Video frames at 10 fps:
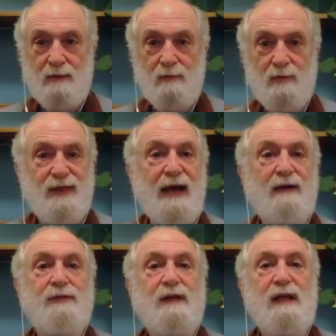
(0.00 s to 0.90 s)

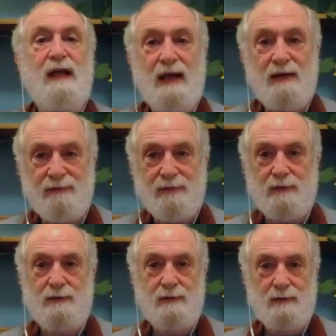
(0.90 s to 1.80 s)
Without the
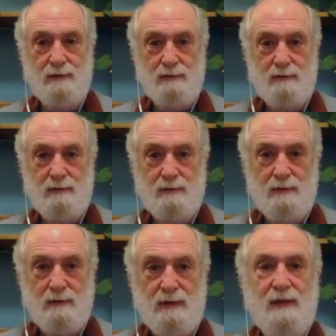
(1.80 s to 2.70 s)
effort
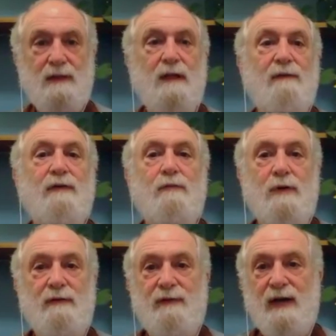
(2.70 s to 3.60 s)
it never
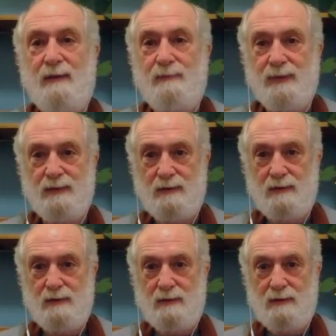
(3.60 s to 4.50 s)
would have happened.
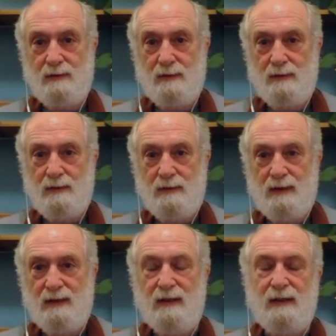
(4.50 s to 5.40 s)

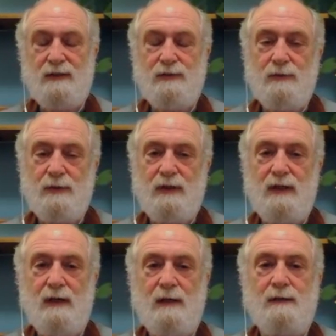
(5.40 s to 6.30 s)
I think it's
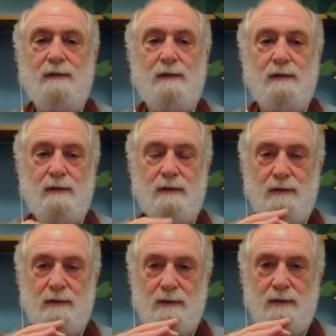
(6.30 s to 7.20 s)
really
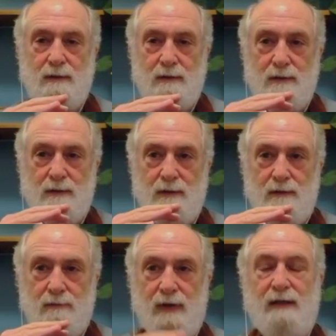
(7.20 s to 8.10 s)
under
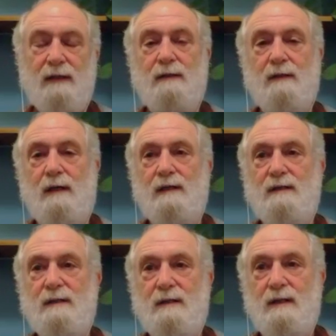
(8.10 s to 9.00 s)

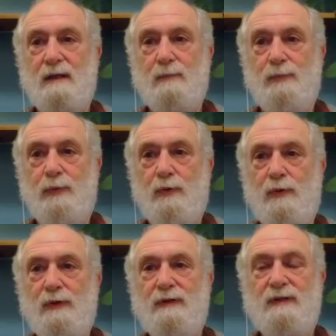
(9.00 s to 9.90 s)
recognized the
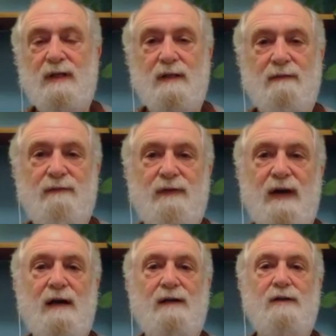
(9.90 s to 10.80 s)
importance and the
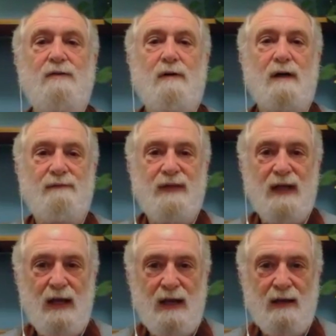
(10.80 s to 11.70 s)
value of
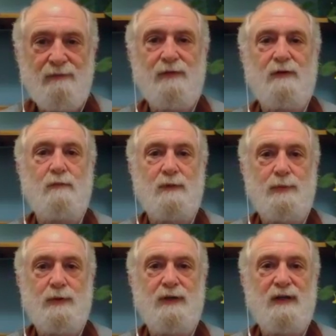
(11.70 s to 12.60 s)
the effort we
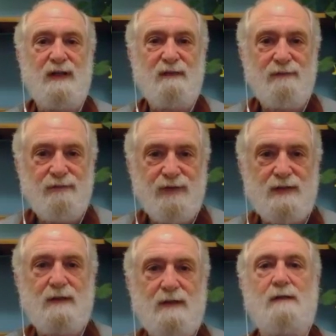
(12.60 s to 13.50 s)
put in, the
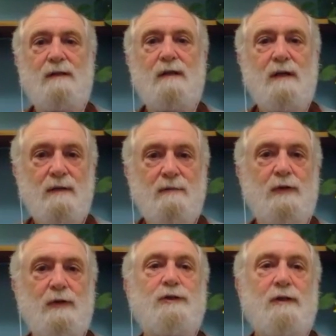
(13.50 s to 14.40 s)
physical,
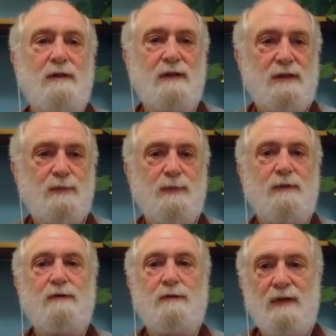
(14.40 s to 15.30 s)
emotional, and
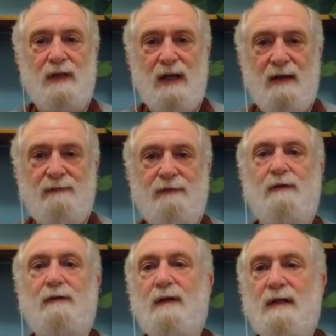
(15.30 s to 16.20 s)
spiritual
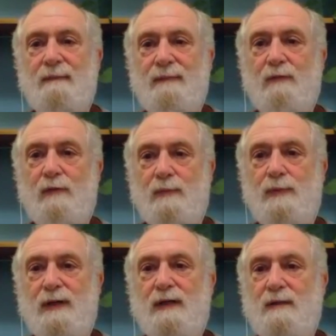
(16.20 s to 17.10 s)
effort that we
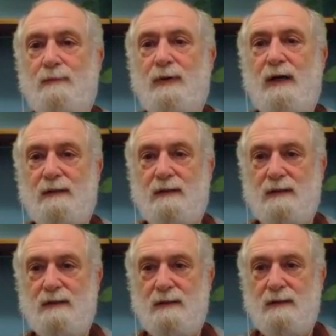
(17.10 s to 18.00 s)
put into
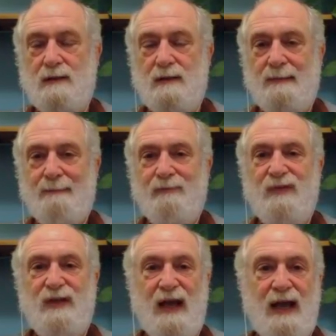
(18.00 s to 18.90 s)
practice
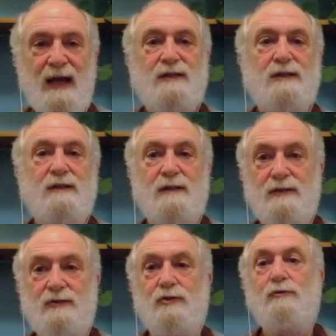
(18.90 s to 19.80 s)
to actually
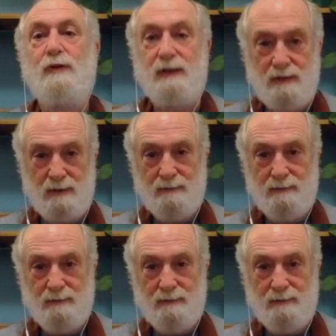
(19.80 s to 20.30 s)
do it.